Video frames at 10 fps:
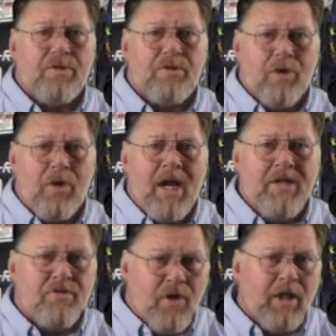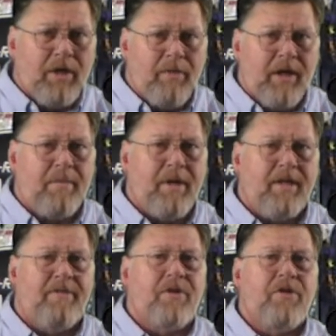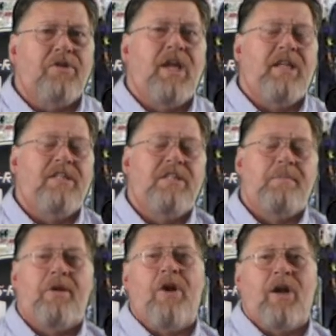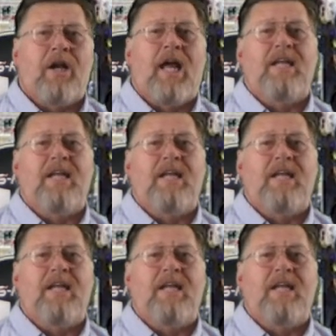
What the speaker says: So I strongly recommend the first aid CPR class.